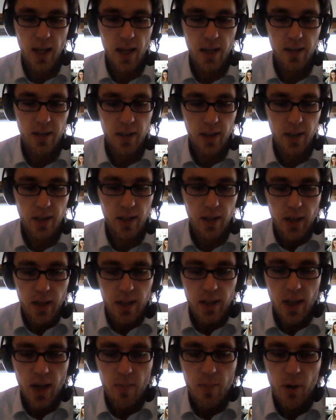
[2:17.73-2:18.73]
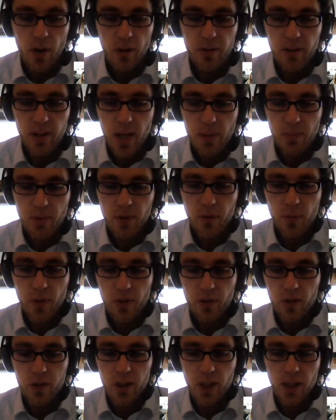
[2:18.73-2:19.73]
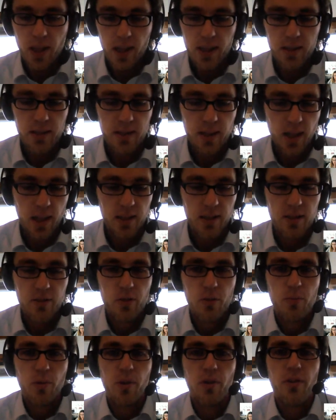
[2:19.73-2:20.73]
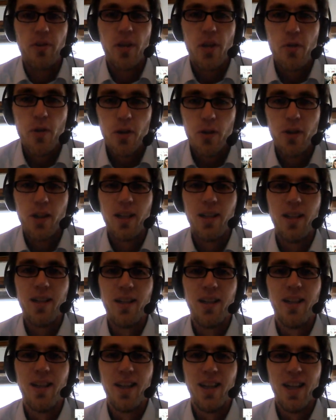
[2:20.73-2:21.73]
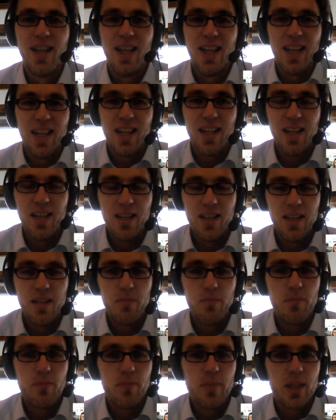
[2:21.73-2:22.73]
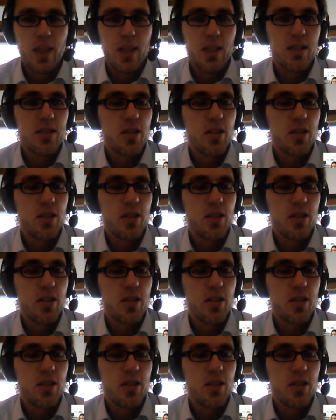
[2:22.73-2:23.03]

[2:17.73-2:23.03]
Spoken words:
And yeah, about the Leibniz Research Alliance Science 2.0.